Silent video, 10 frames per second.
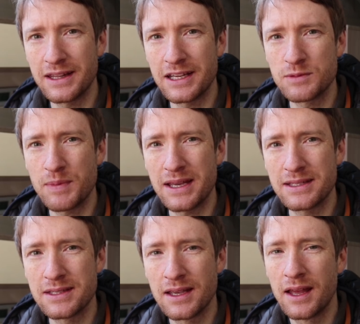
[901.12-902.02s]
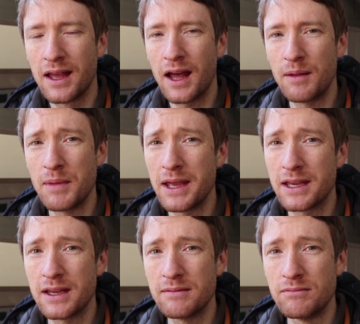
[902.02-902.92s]
in that space and
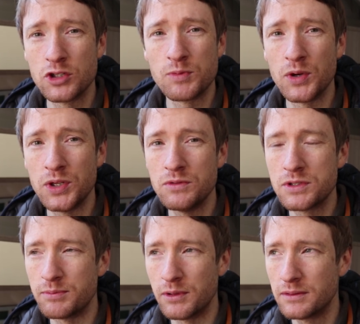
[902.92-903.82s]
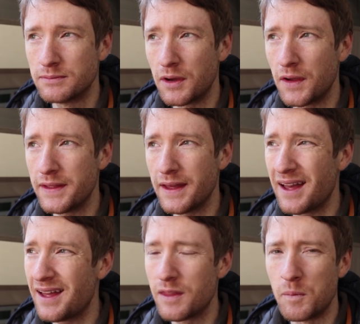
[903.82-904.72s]
make it much more usable. But yeah,
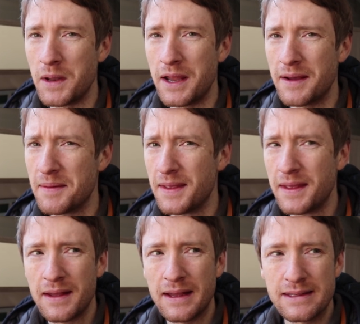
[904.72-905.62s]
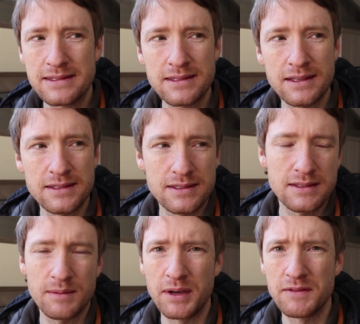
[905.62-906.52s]
at the minute, it's,
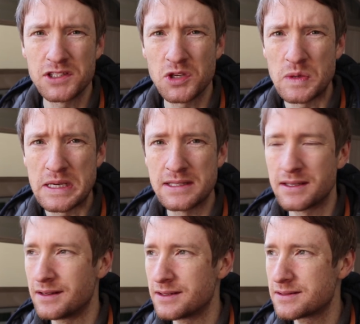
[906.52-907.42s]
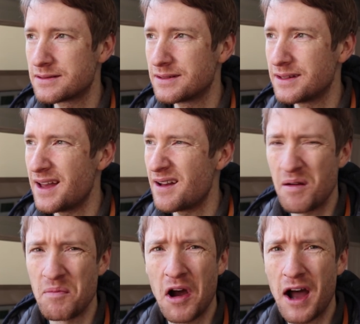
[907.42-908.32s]
it's a bit of a squeeze and it's, yeah,
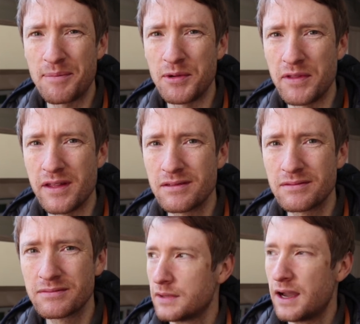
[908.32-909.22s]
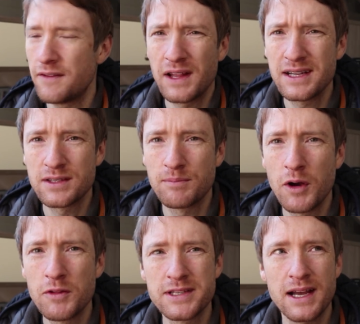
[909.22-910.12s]
I'm not happy with it. I have lights on
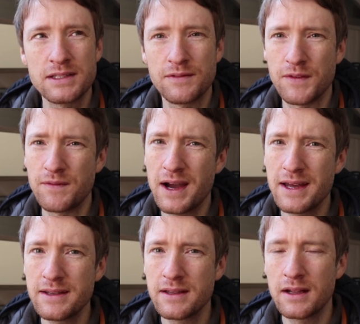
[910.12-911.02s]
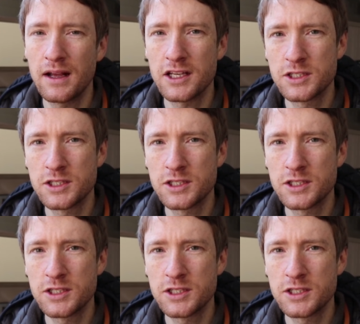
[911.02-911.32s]
both sides of the van, uh,